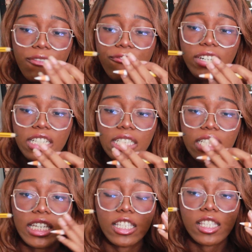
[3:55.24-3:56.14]

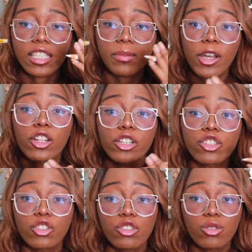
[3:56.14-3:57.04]
infinitely smaller.
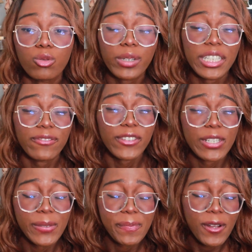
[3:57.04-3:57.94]
So it's great for
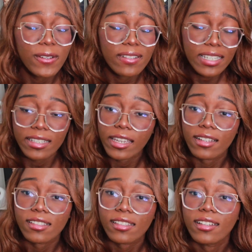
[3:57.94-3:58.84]
small
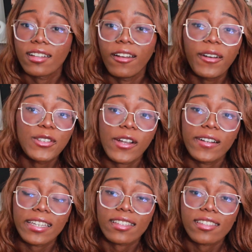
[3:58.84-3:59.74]
details on
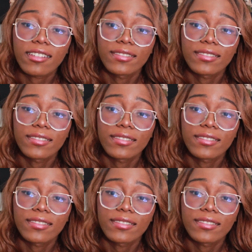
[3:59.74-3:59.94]
drawings.